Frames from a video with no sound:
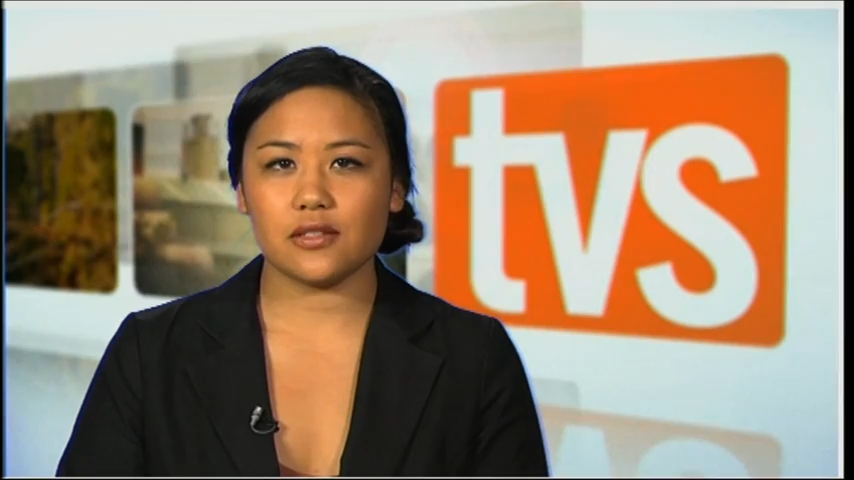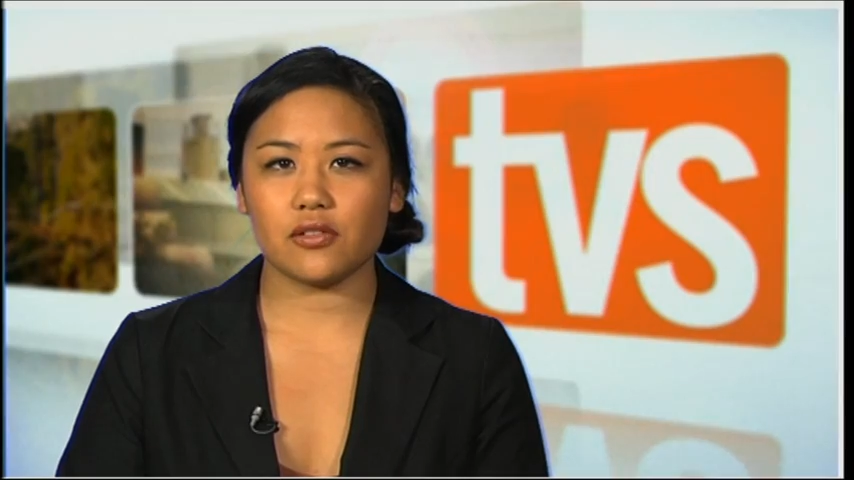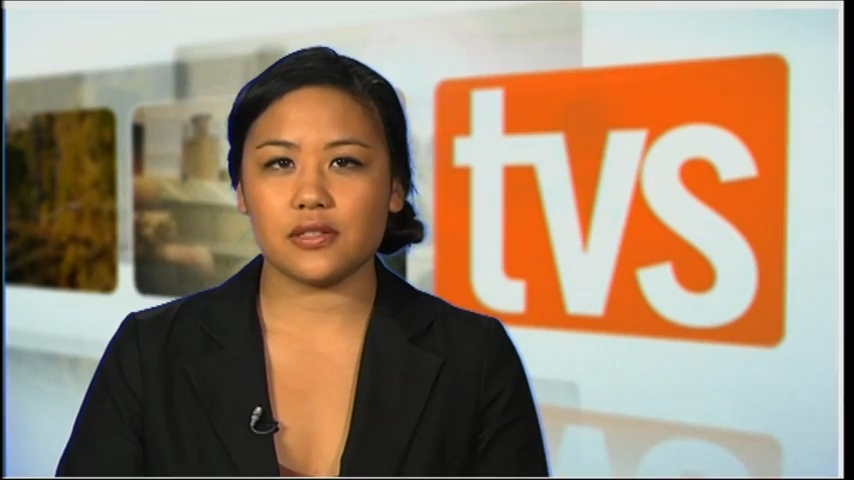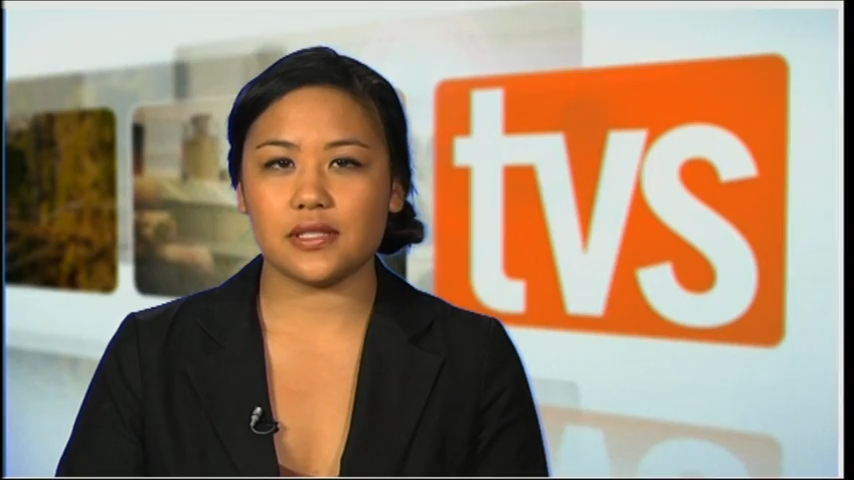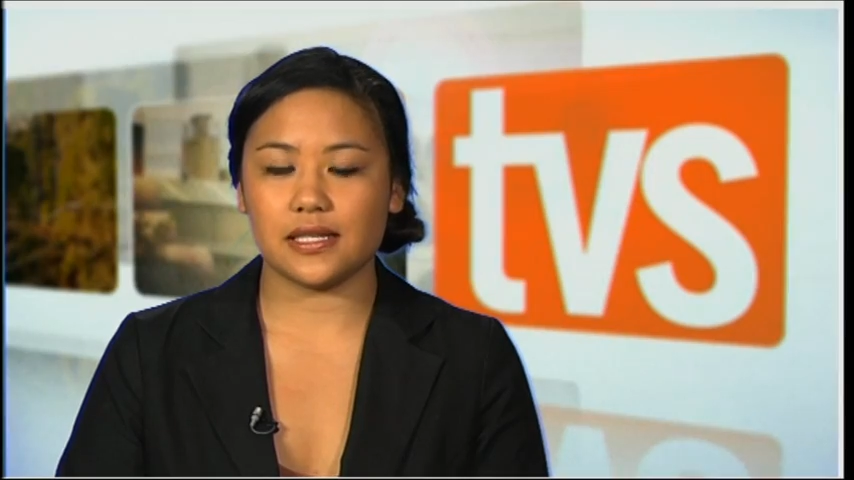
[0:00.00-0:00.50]

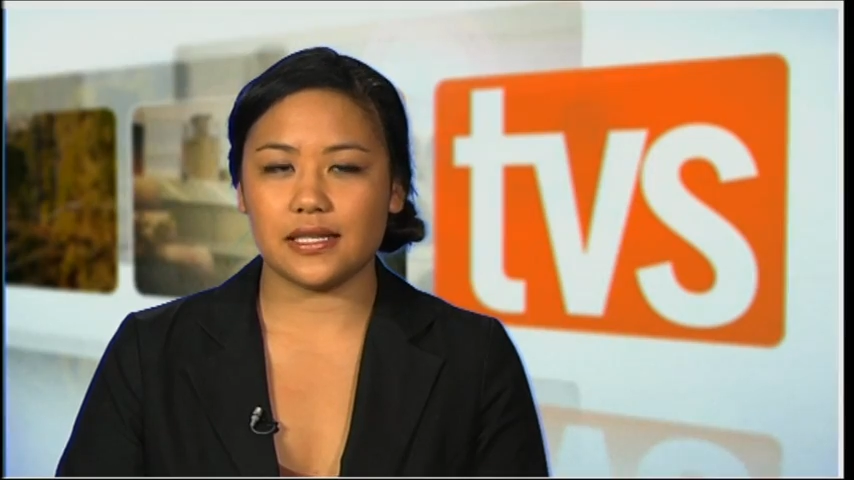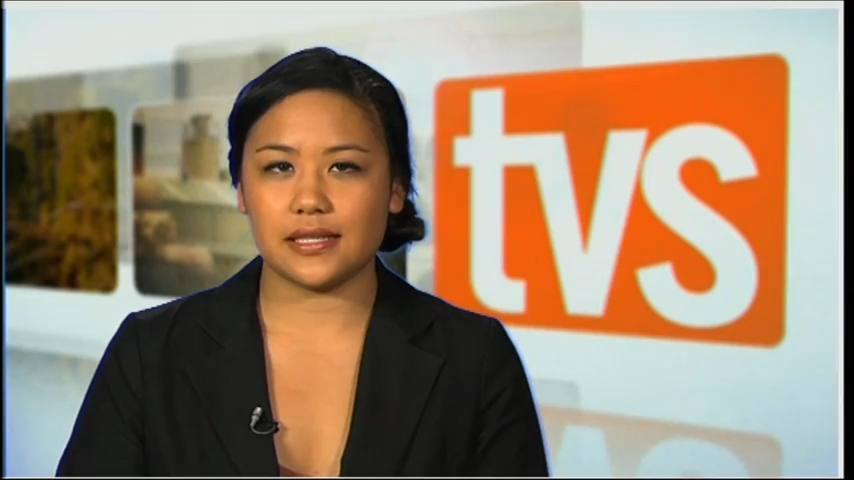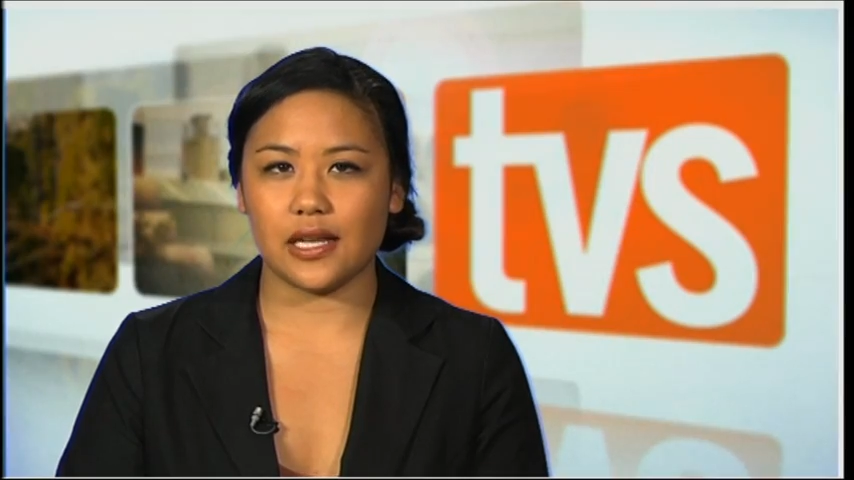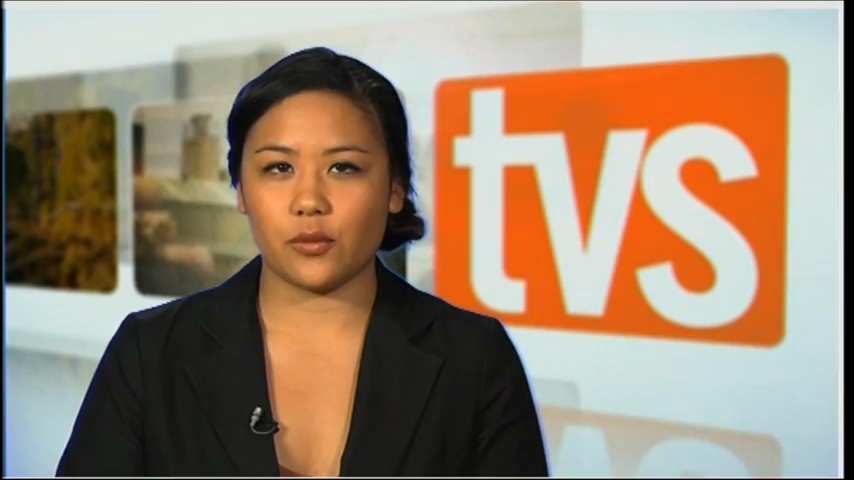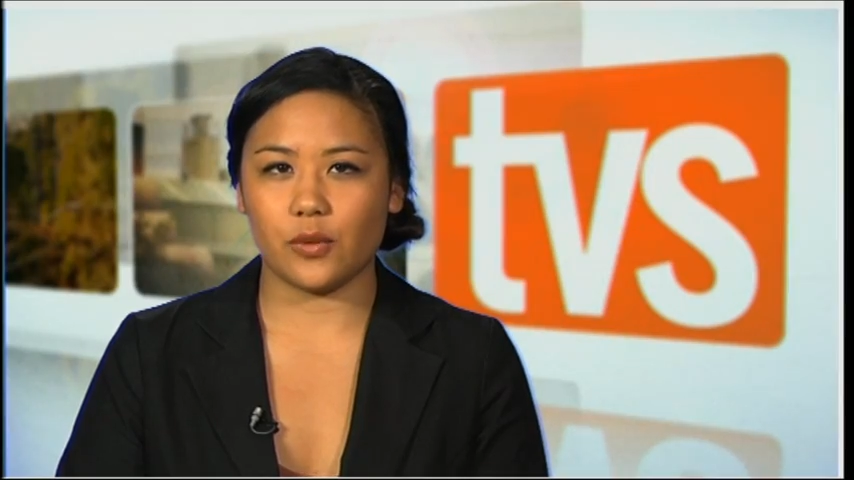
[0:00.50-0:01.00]
across Sydney's
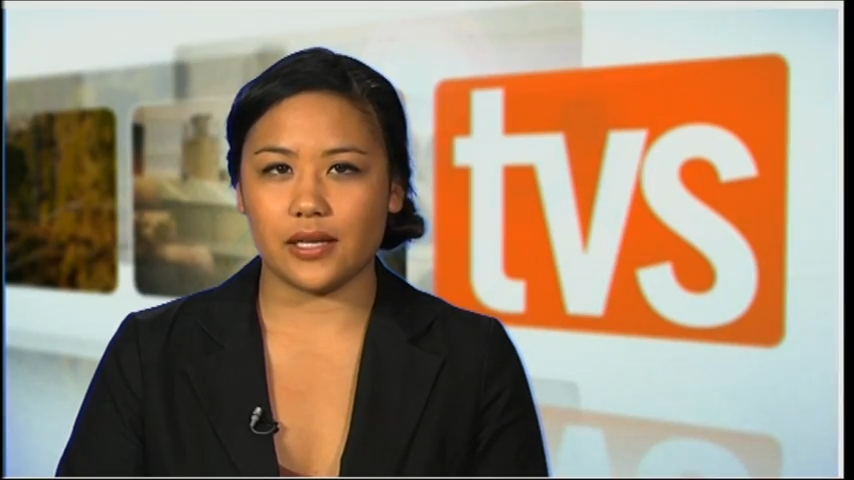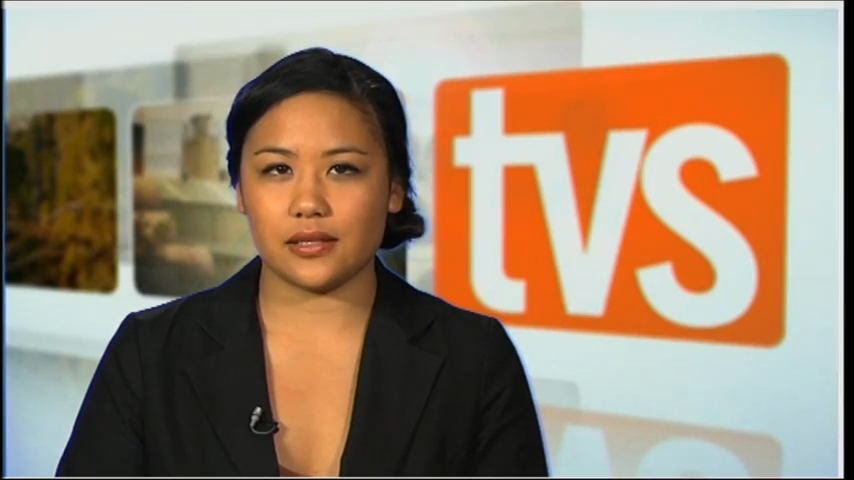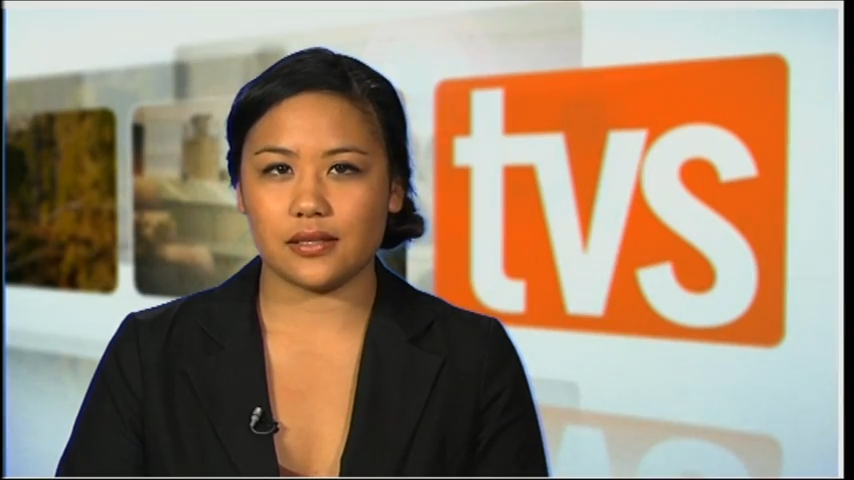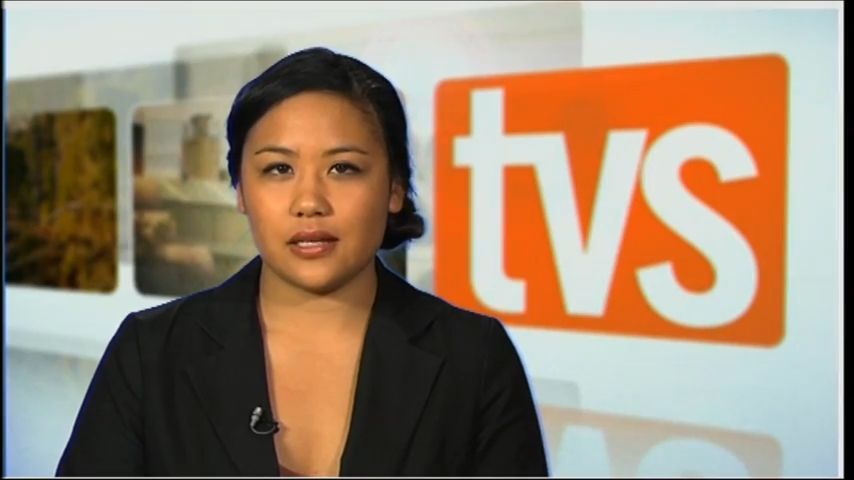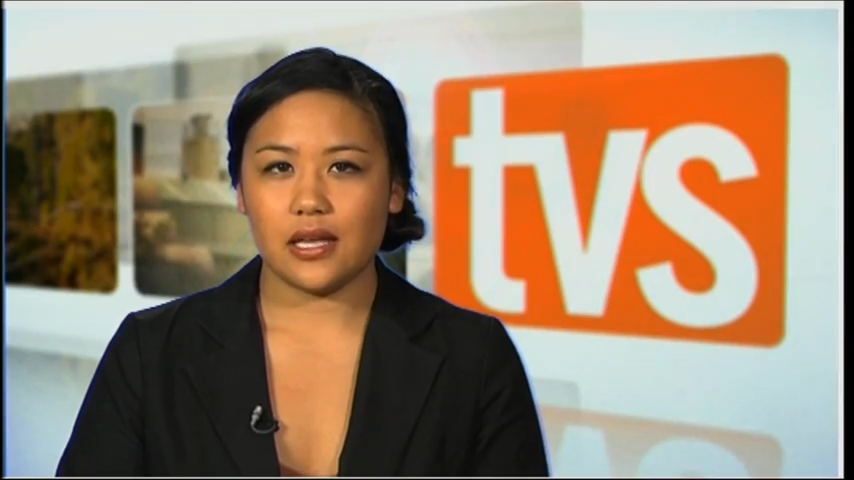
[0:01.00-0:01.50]

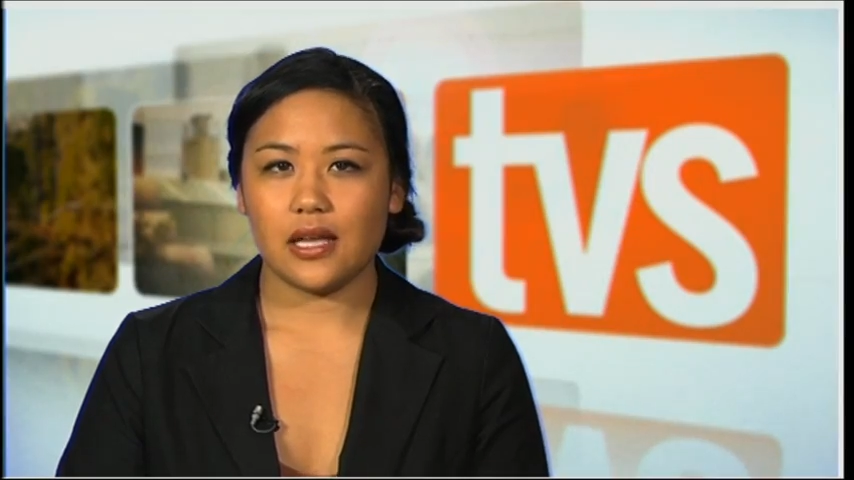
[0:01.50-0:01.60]
southwest.